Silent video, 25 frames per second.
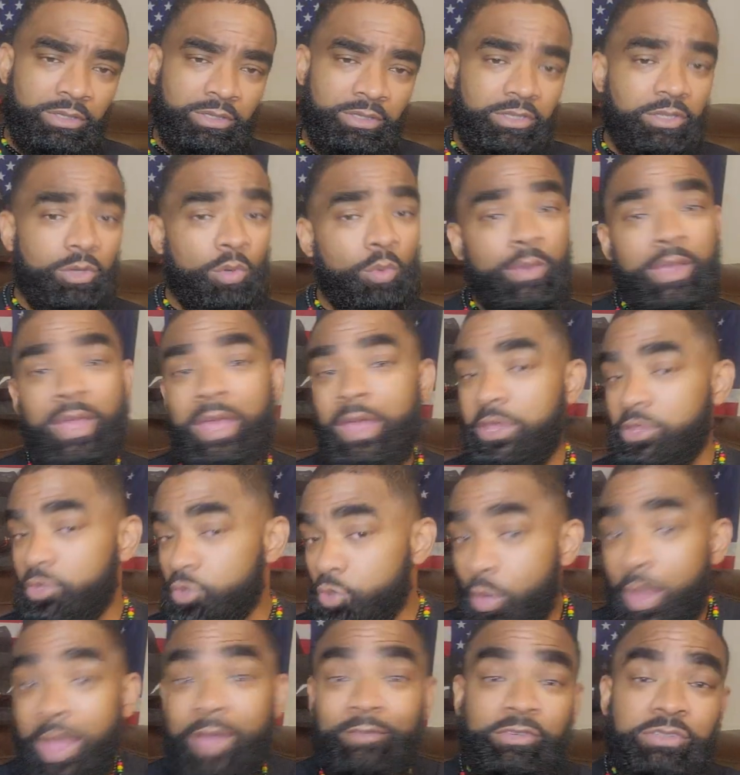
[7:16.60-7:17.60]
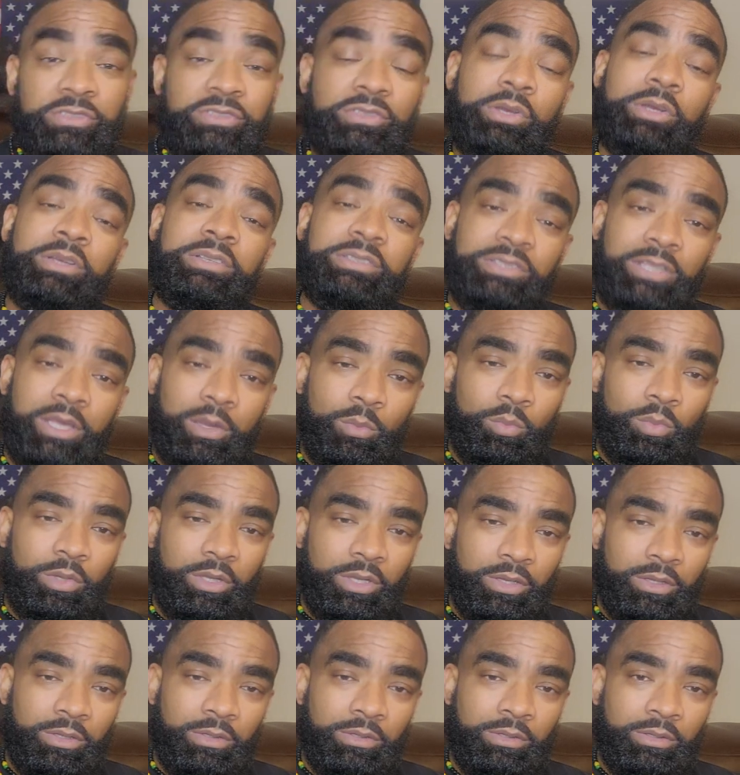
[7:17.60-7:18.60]
You have to start
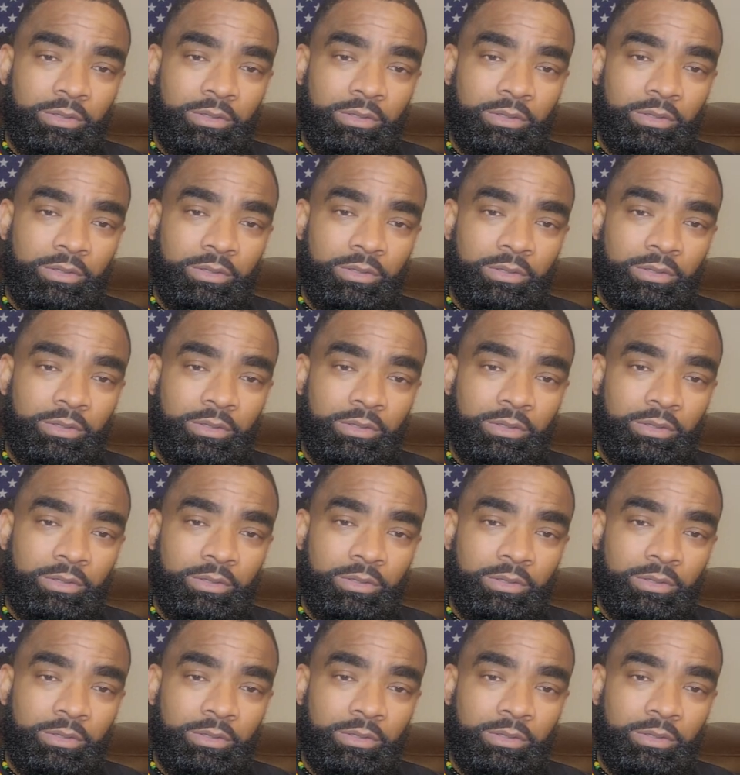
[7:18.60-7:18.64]
somewhere.